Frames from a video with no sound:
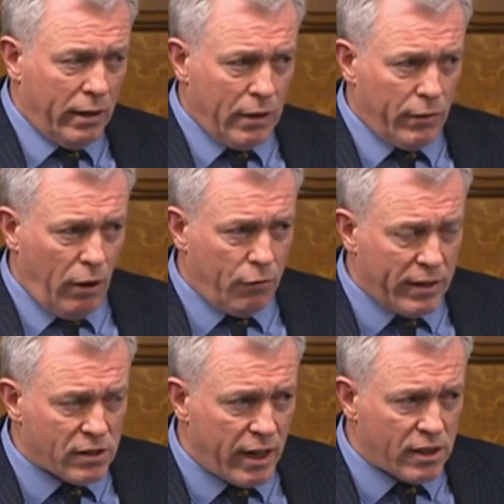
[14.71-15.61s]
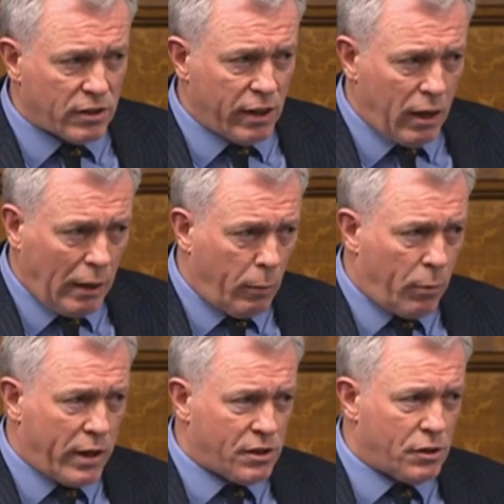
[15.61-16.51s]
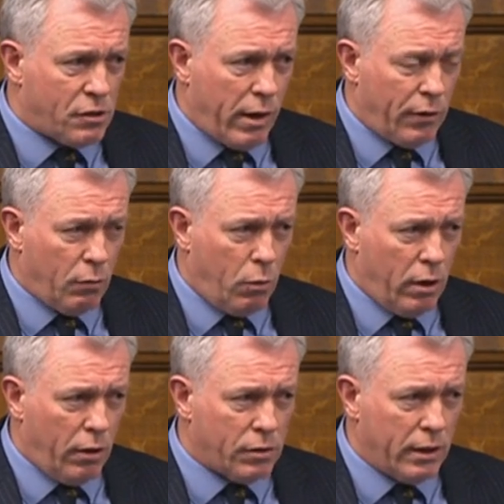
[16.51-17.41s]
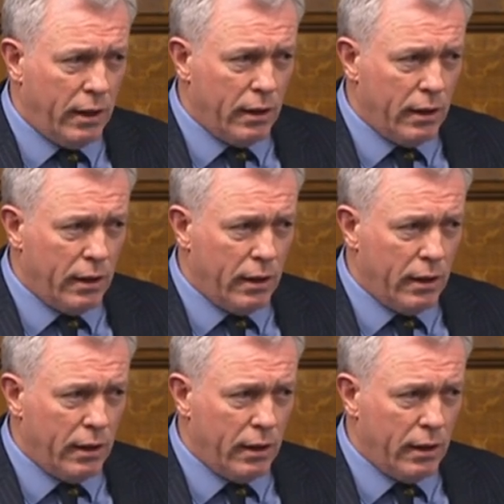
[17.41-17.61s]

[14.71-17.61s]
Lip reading: given our fantastic global presence around the world,